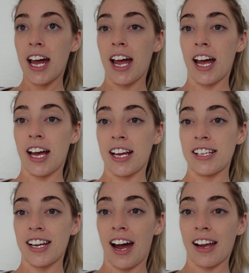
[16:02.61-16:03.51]

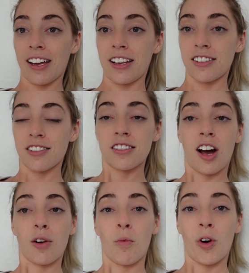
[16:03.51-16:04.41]
And I can
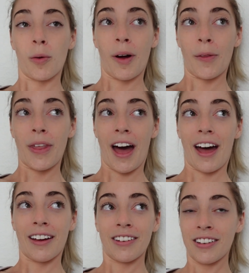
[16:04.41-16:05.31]
talk more about
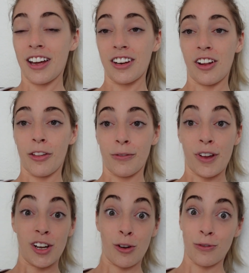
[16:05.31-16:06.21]
that in another
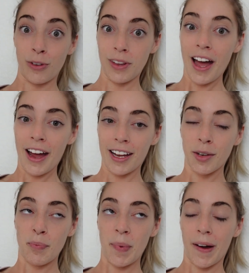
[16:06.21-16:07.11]
video if you'd
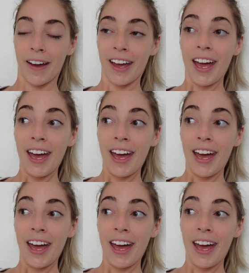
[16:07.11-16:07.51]
like, but